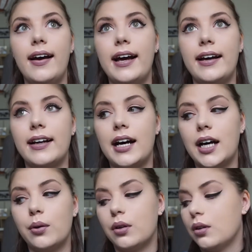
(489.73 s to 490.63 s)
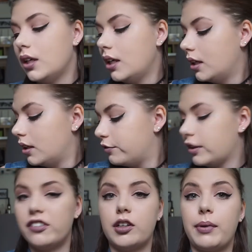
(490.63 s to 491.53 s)
and I will
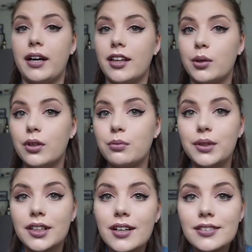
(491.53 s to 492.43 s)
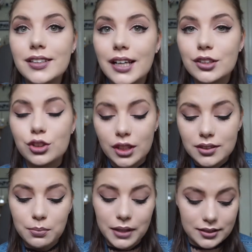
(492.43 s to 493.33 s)
forever buy that one because that is
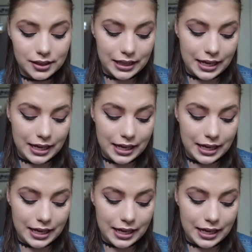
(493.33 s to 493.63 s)
just amazing,